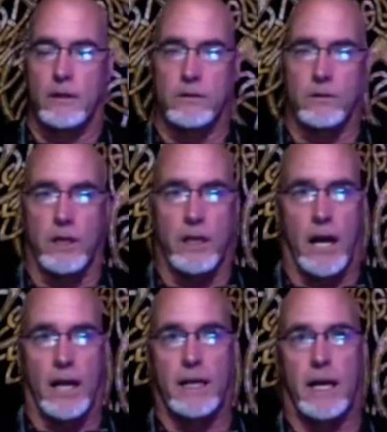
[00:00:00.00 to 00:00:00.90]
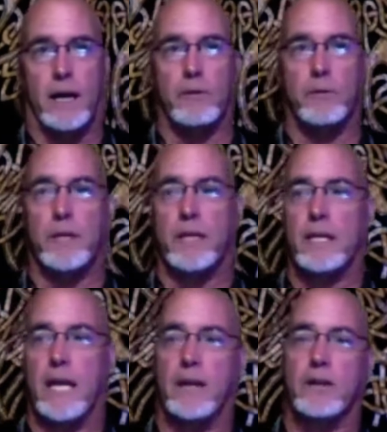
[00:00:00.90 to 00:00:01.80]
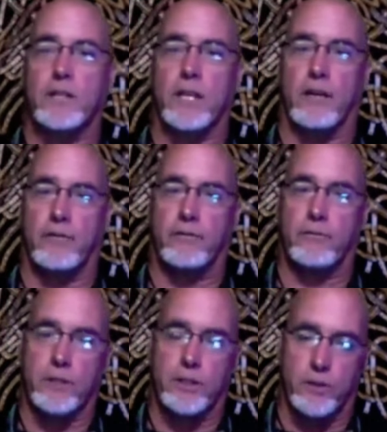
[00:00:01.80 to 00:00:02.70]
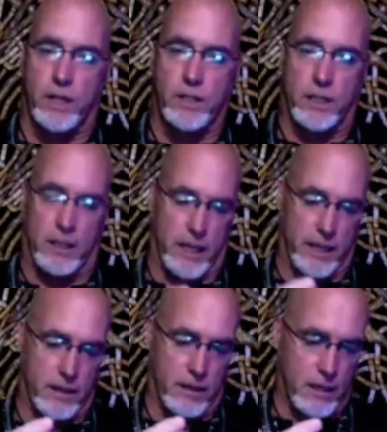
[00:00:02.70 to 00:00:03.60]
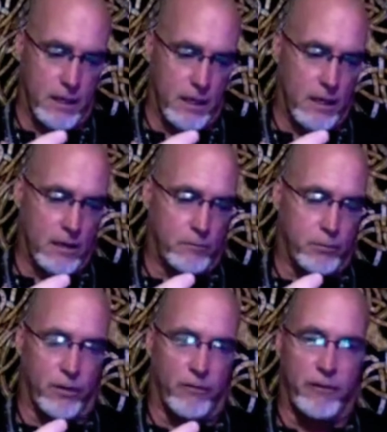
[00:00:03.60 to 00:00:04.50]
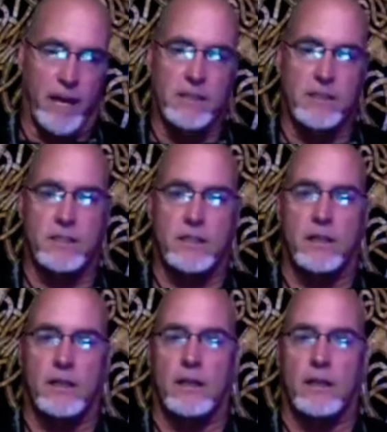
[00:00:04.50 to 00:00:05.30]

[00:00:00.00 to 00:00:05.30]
So a Naga would be the energy of restriction that prevents